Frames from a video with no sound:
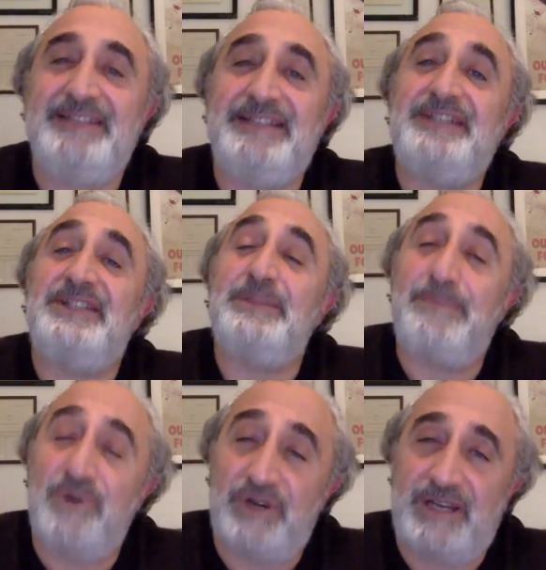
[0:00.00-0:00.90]
that the
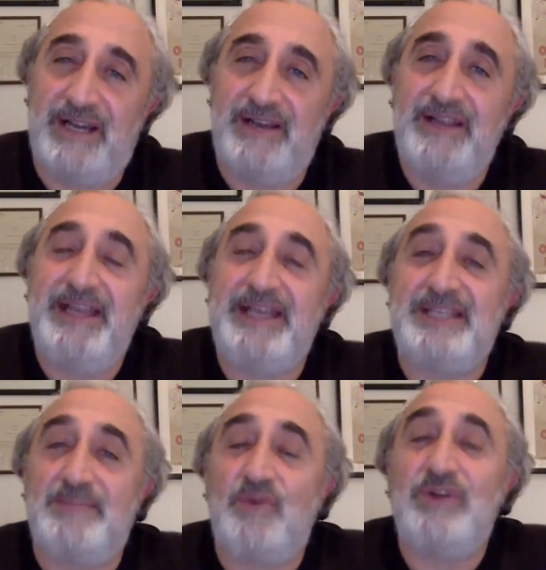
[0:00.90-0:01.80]
burqa is
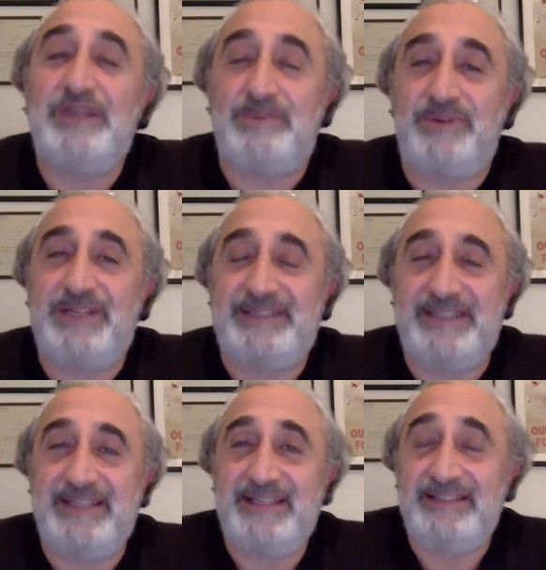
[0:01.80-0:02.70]
more
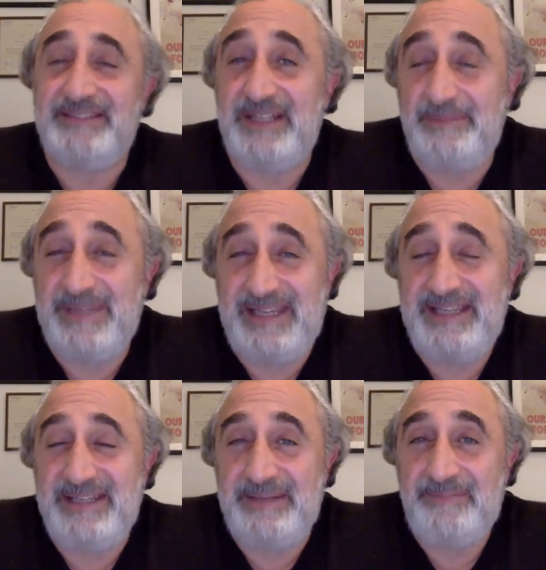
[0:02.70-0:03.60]
liberating than a bikini.